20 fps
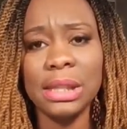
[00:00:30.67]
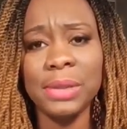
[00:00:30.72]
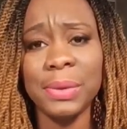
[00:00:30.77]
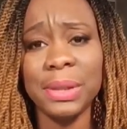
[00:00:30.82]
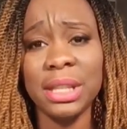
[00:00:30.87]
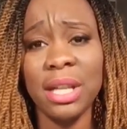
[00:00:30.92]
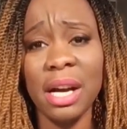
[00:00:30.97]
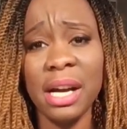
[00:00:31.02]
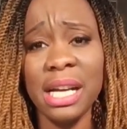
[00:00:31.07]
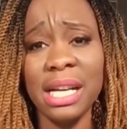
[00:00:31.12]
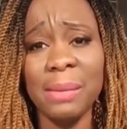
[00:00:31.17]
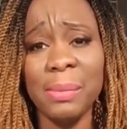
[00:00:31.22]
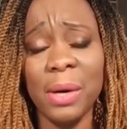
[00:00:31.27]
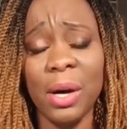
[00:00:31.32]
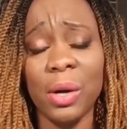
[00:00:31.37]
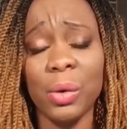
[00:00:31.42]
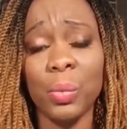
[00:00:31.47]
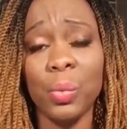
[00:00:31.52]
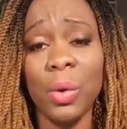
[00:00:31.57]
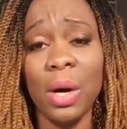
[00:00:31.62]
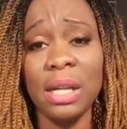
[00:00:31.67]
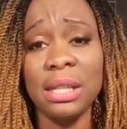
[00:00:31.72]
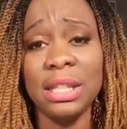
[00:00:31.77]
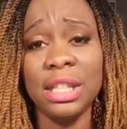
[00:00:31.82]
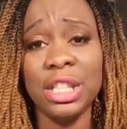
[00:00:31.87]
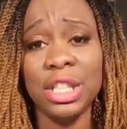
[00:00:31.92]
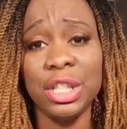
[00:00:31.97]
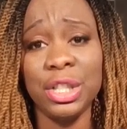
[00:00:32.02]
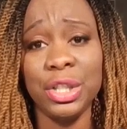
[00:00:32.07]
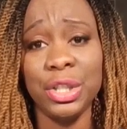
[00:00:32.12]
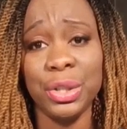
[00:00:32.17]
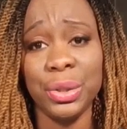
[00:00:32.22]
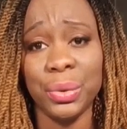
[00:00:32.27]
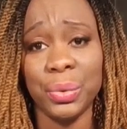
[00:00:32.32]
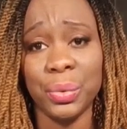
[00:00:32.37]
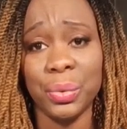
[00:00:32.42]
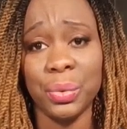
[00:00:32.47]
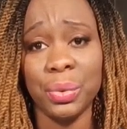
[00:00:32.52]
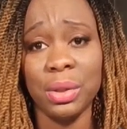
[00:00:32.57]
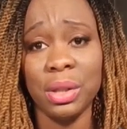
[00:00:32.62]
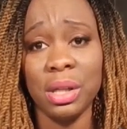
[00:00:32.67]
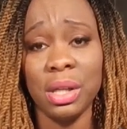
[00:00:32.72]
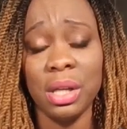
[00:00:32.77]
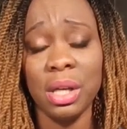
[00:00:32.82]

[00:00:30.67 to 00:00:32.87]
So we're talking about what to do